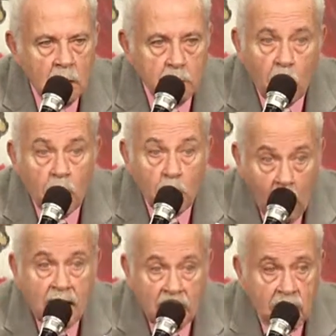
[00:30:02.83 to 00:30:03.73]
but we
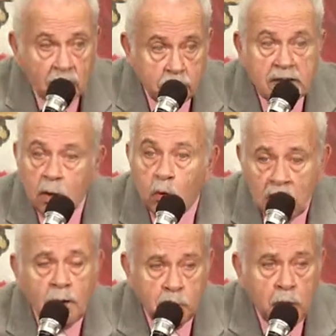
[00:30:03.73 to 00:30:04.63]
want a government that we
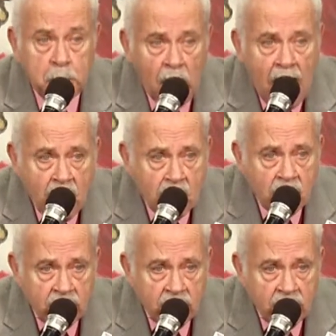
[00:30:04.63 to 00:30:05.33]
can be proud of